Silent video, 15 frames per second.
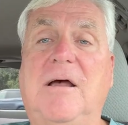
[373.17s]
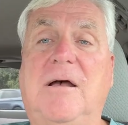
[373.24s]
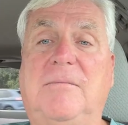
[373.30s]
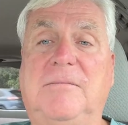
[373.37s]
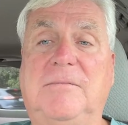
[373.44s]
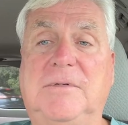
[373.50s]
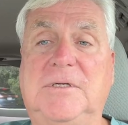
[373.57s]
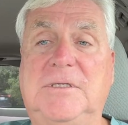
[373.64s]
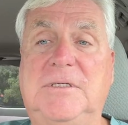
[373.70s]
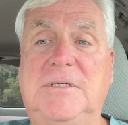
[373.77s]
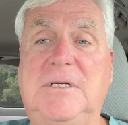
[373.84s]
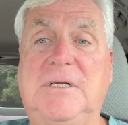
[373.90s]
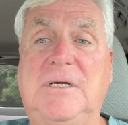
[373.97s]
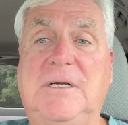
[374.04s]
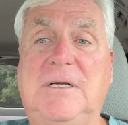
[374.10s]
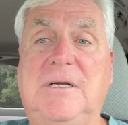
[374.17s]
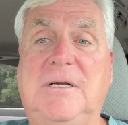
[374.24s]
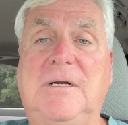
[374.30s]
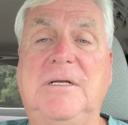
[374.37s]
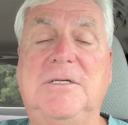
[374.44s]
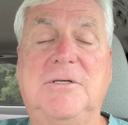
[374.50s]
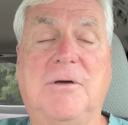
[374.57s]
up.
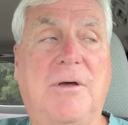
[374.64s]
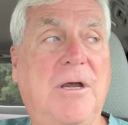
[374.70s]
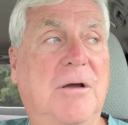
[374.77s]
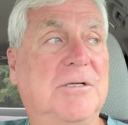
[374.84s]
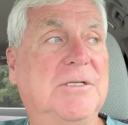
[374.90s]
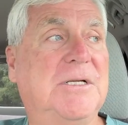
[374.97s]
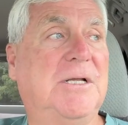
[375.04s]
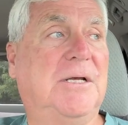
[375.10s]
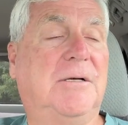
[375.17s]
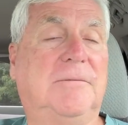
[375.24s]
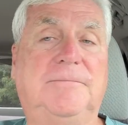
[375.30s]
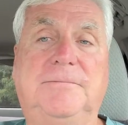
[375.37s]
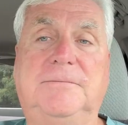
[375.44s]
So here's the deal.